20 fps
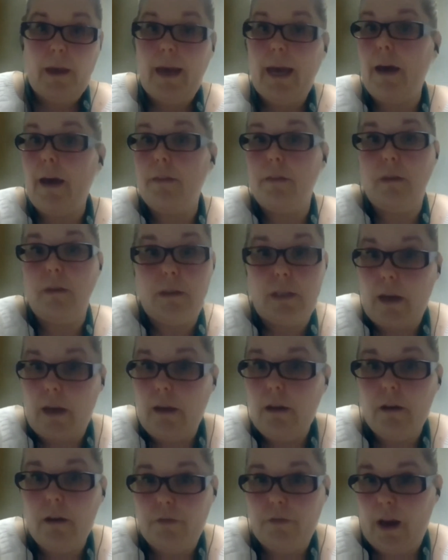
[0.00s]
and the
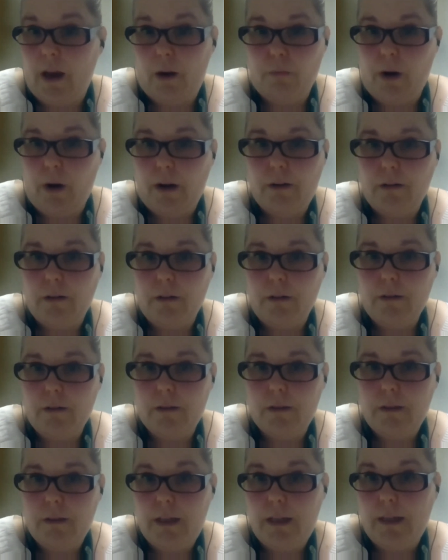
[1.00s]
date of that record
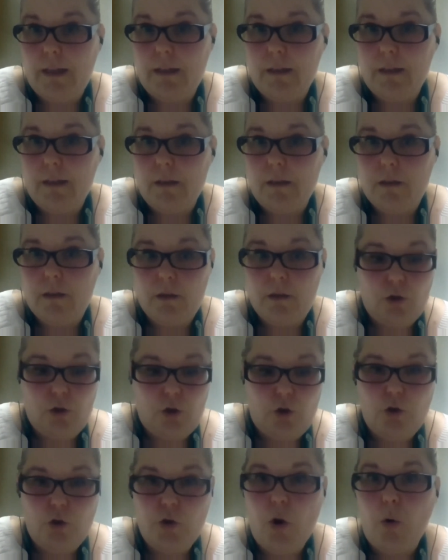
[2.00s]
is
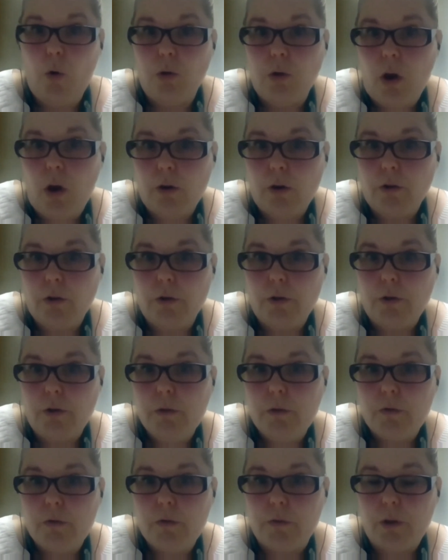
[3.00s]
no longer
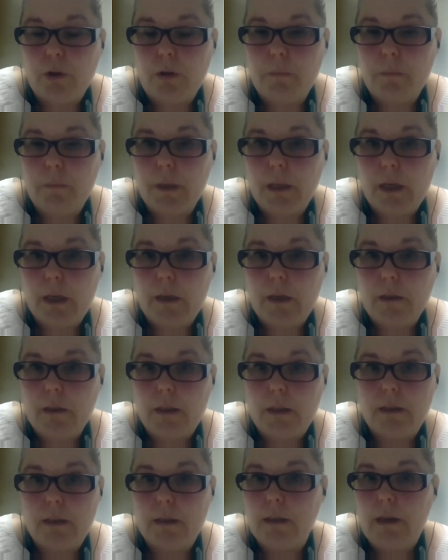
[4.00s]
useful because
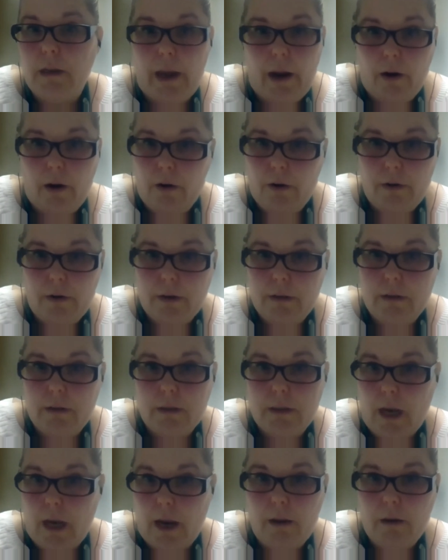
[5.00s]
it's inherited the
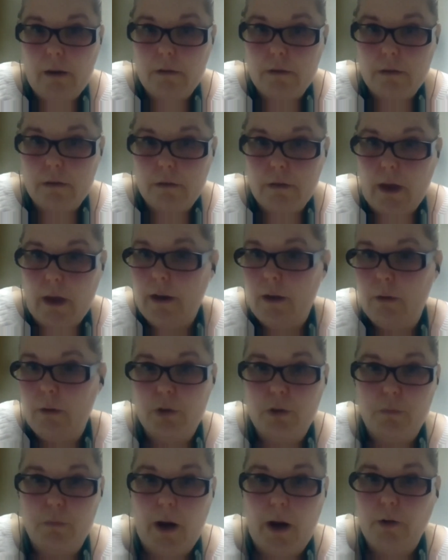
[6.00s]
date that it
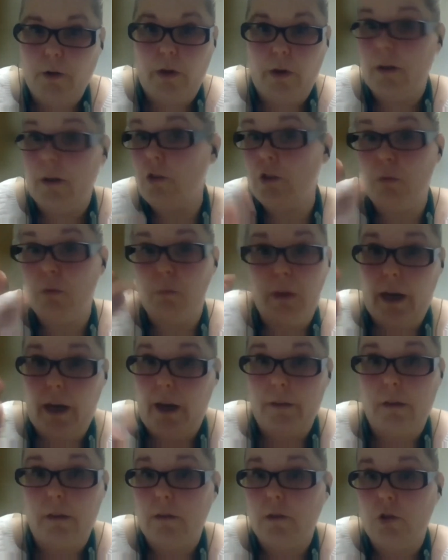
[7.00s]
was migrated. So we
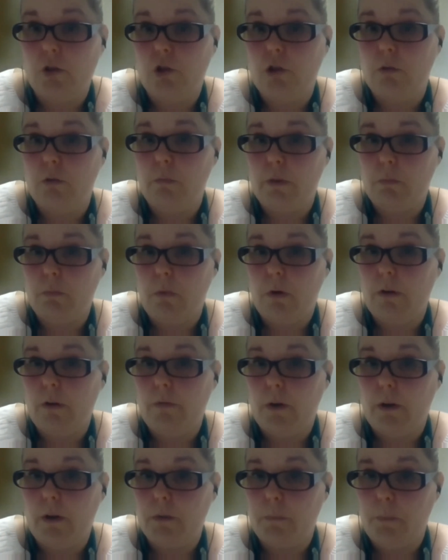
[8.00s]
had this issue with one
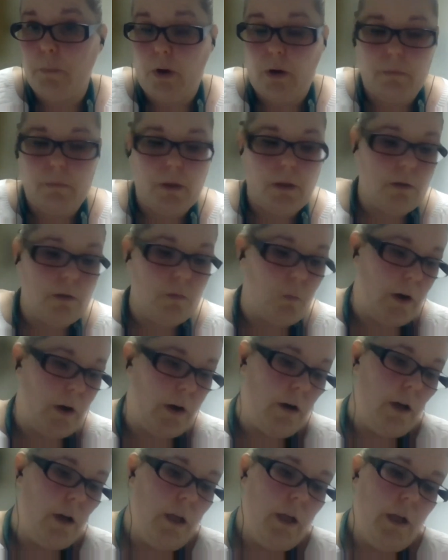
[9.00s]
of our departments
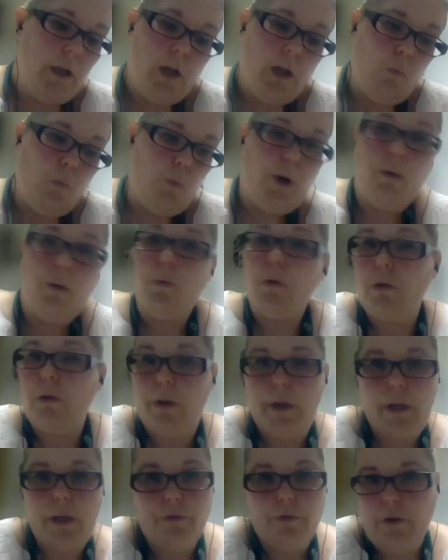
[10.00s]
where we were
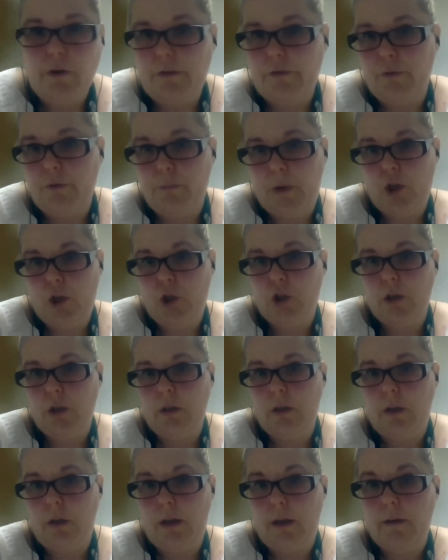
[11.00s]
looking for
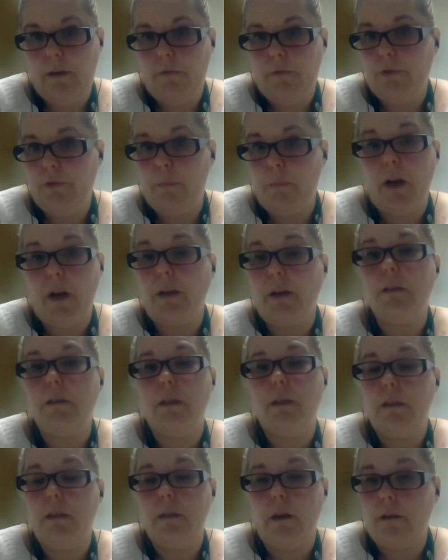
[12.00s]
information from
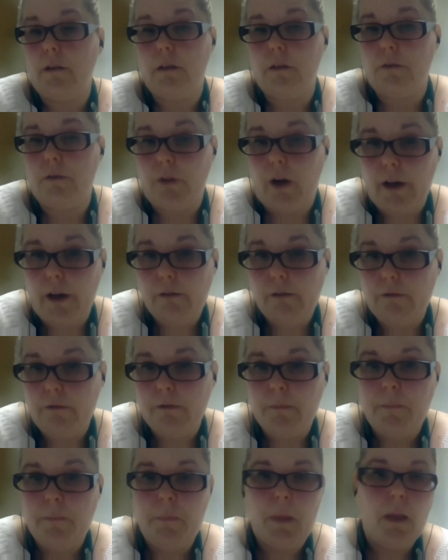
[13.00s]
1995.
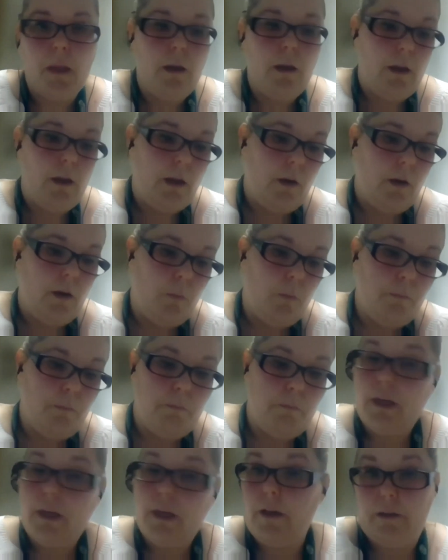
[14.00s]

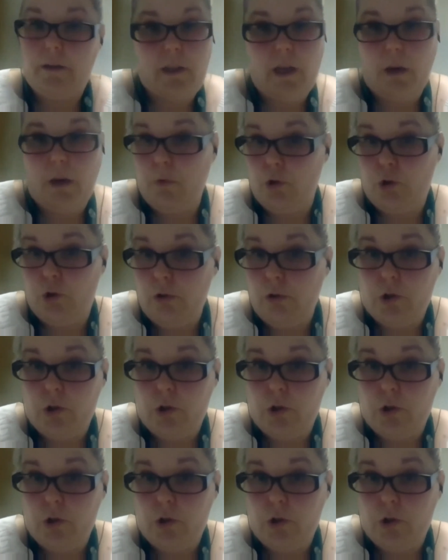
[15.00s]
Because they were due to